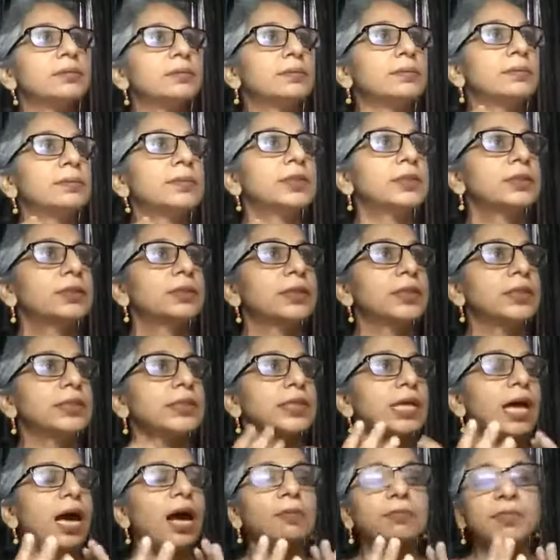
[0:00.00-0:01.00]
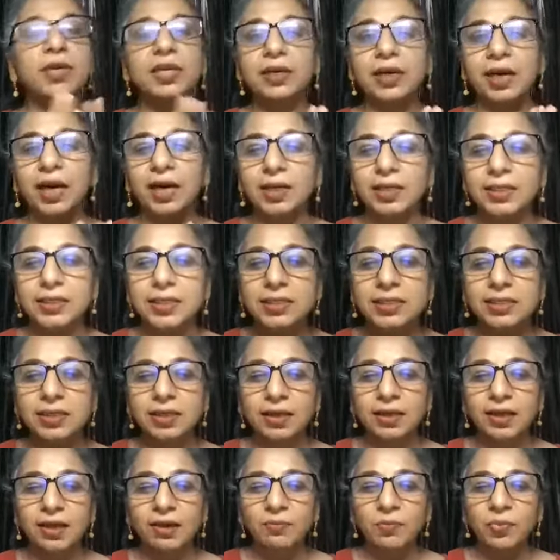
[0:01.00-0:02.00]
this Amir Khan's
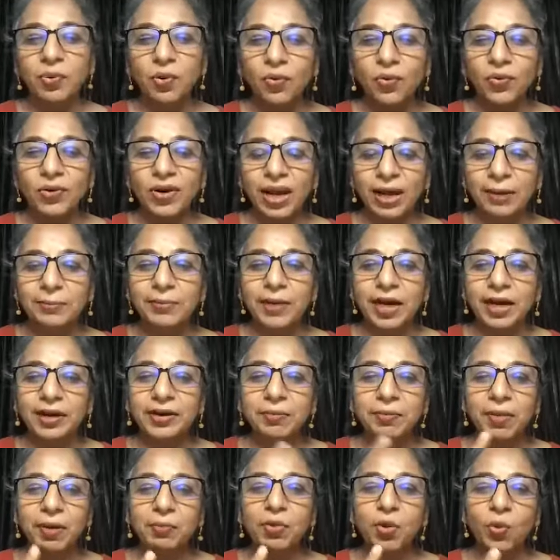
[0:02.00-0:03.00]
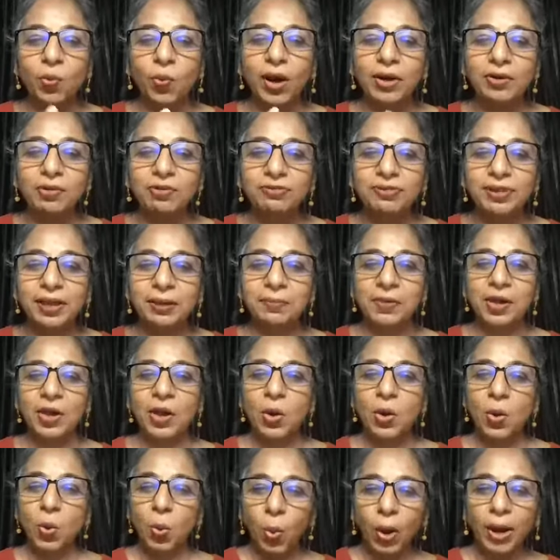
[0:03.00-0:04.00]
program, I remember
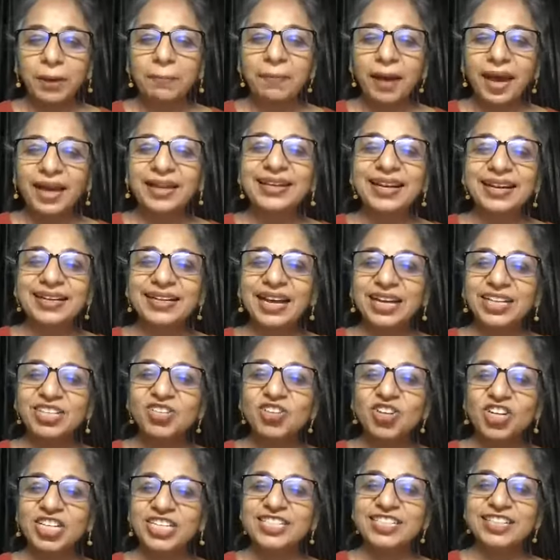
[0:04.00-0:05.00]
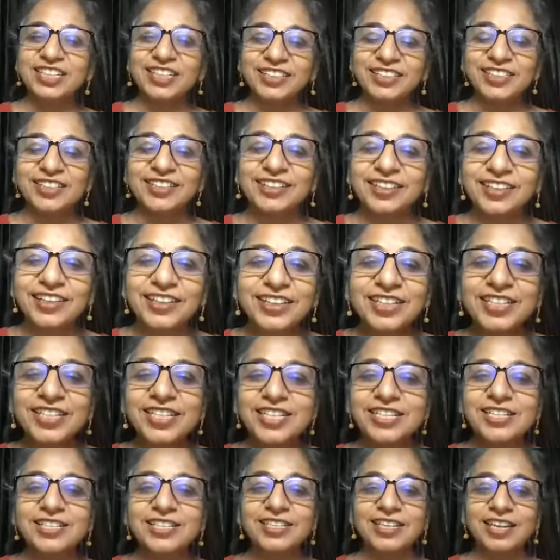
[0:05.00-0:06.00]
one man had actually started crying.
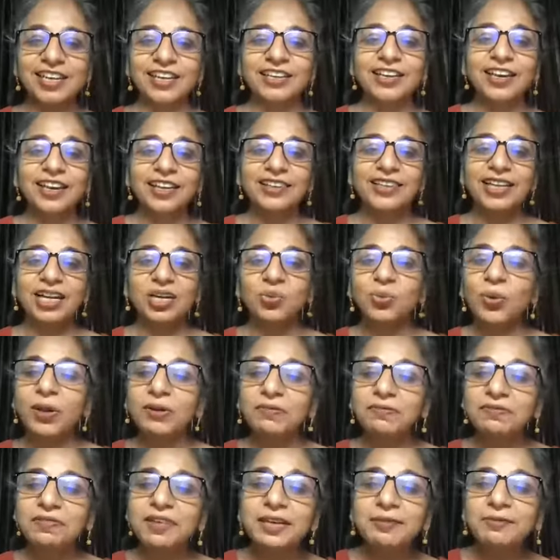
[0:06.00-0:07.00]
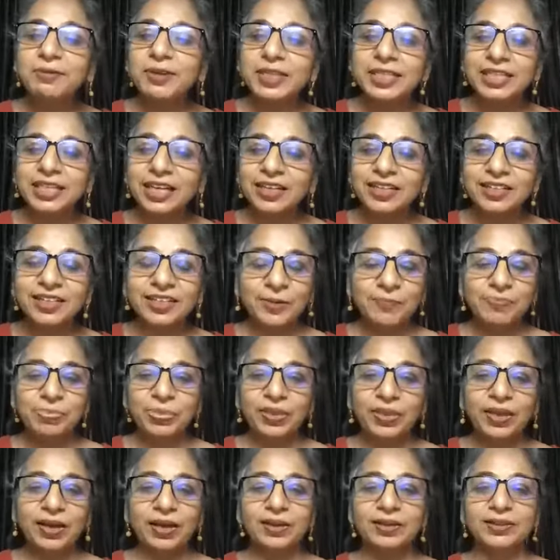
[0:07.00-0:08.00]
She's saying that when we were young,
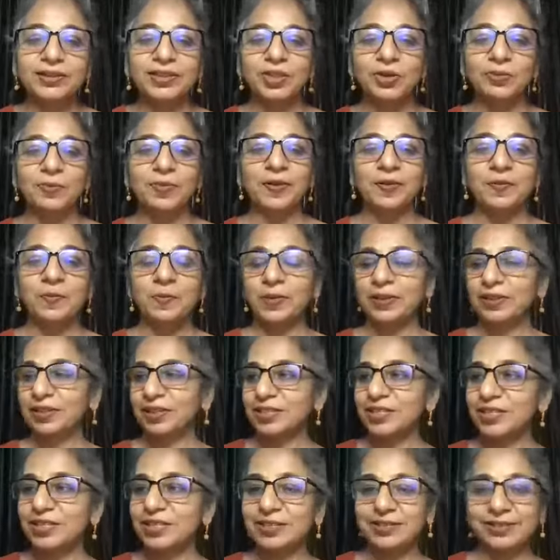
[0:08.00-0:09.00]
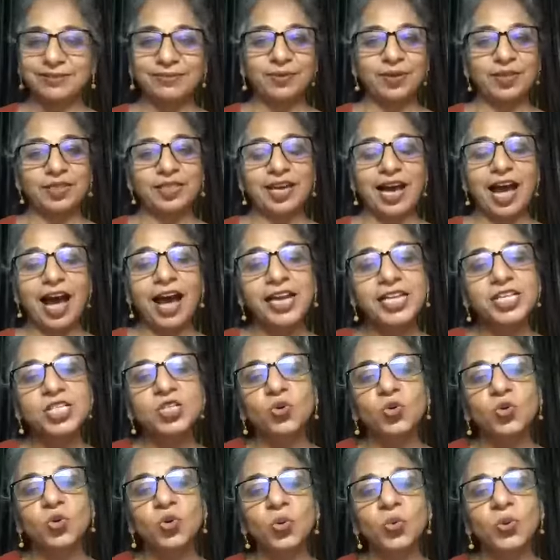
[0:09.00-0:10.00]
the high
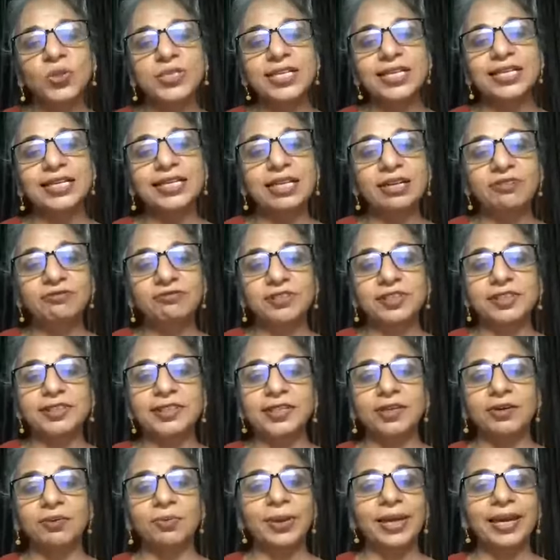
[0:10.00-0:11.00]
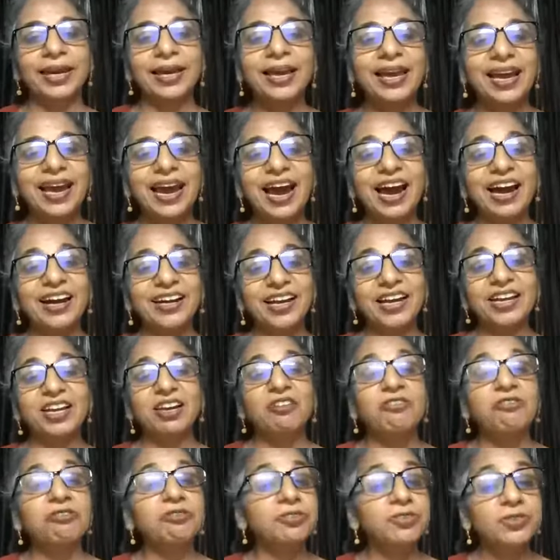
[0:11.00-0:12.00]
school was a little further away, and I
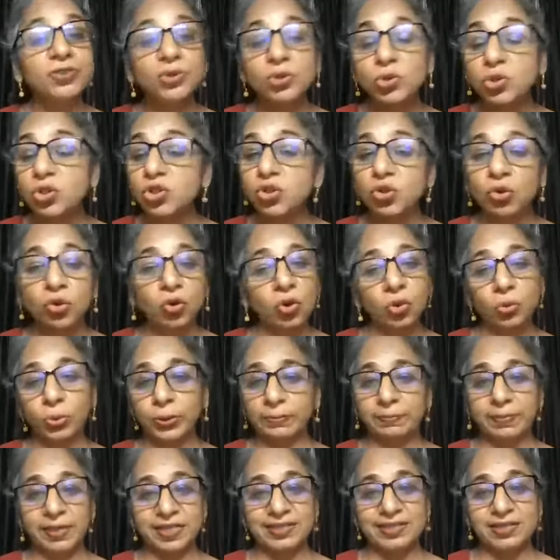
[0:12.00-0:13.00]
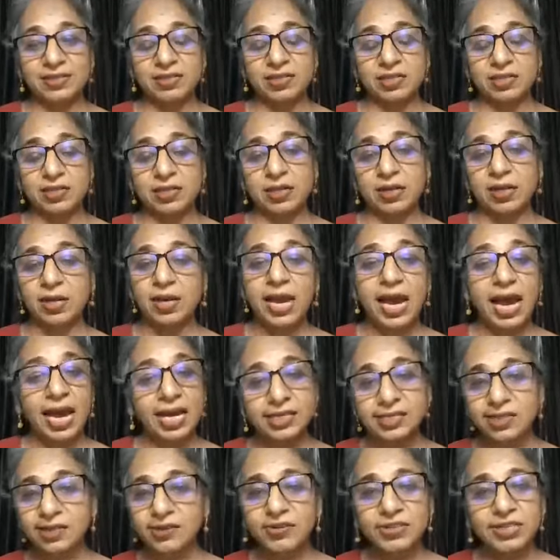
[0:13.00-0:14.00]
refused to go with my sister. As
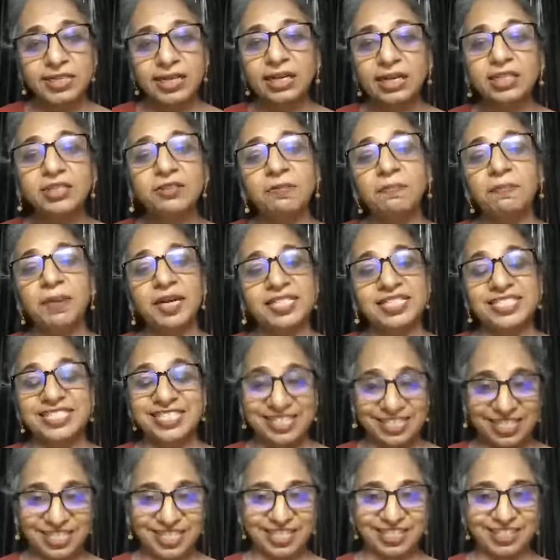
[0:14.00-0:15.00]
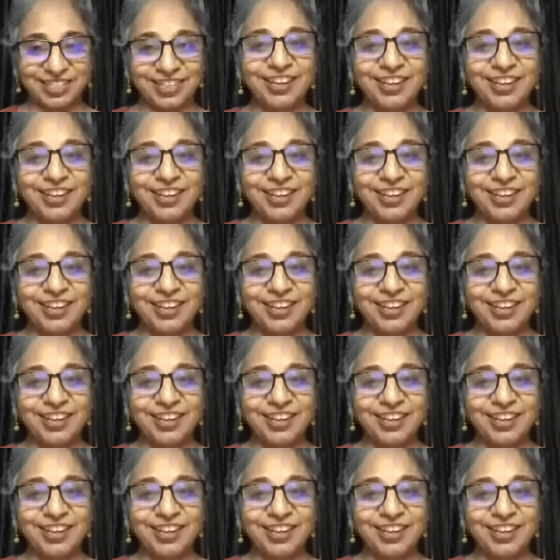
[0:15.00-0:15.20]
a result, my sister